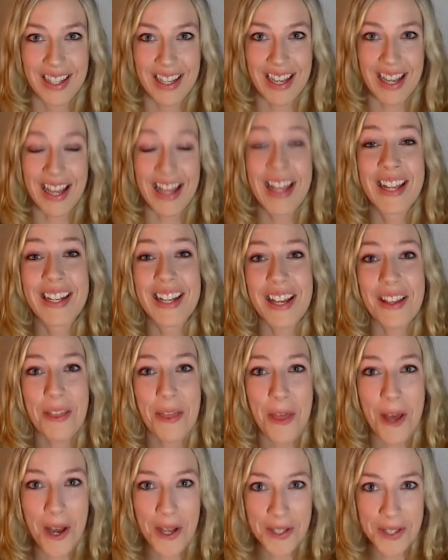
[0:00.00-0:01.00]
And I
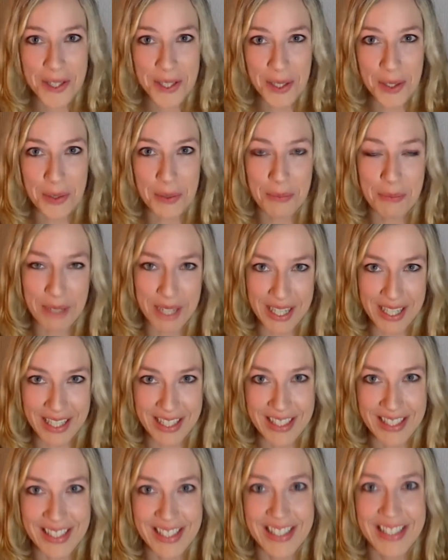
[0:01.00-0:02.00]
thought so
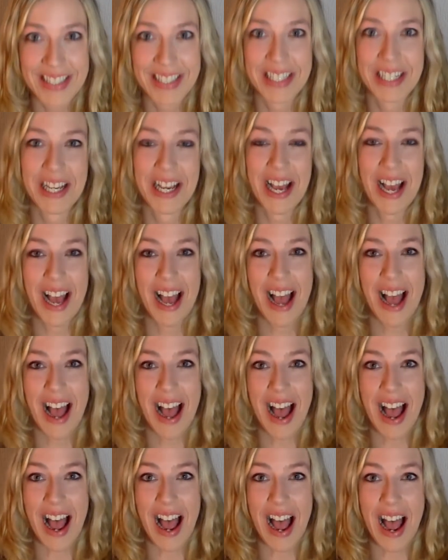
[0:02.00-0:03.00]
means
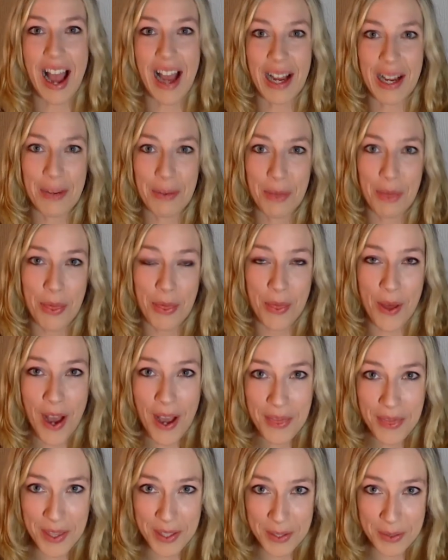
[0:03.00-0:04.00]
I
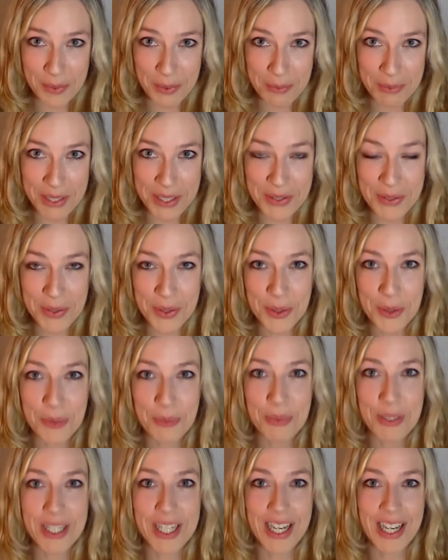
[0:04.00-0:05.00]
thought this would be
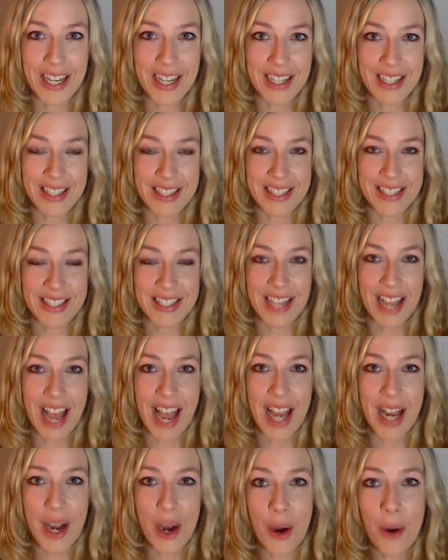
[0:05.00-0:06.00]
true because
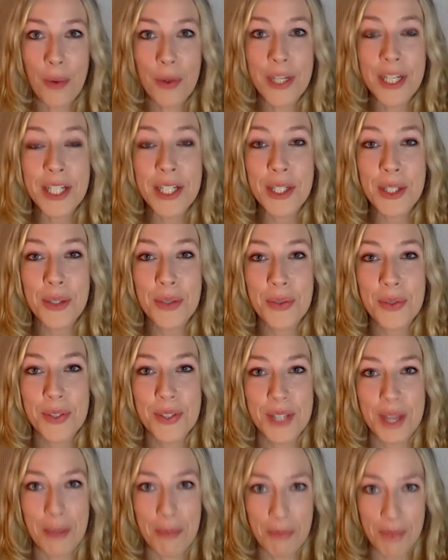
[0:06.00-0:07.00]
I already knew
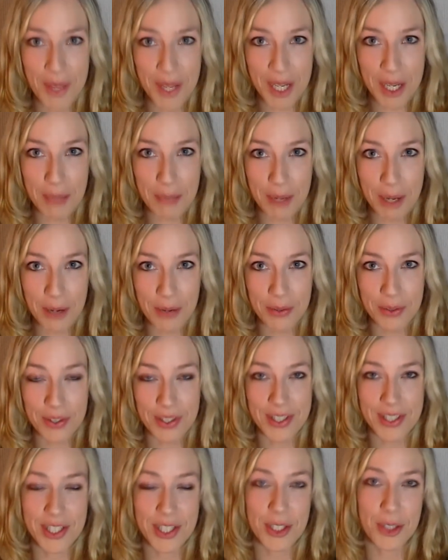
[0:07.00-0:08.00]
something about
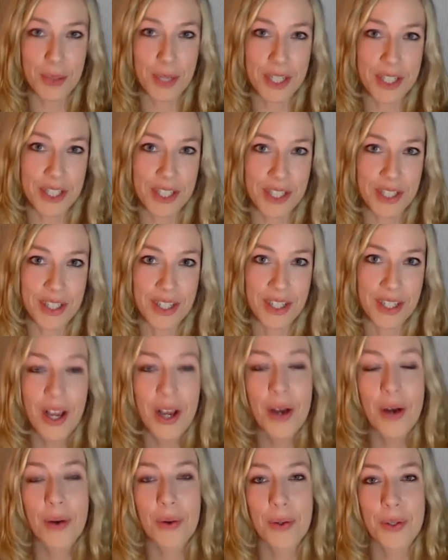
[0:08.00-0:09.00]
the situation
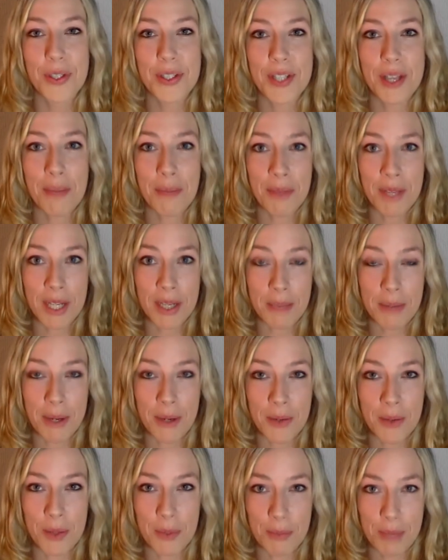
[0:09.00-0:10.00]
or something
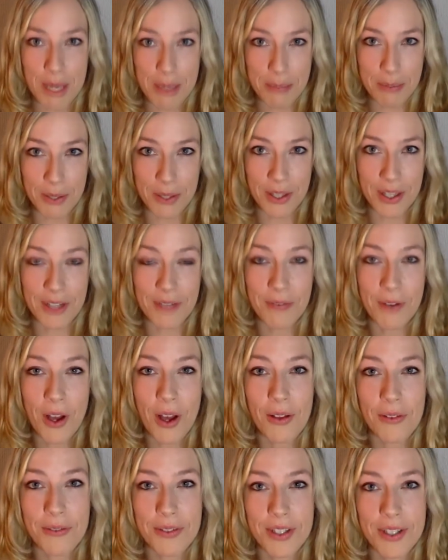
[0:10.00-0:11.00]
about the people
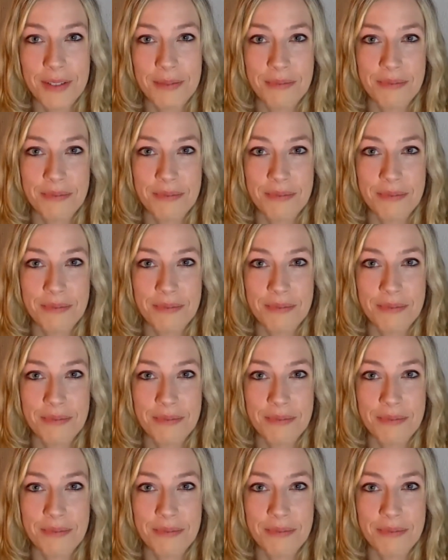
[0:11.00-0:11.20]
involved.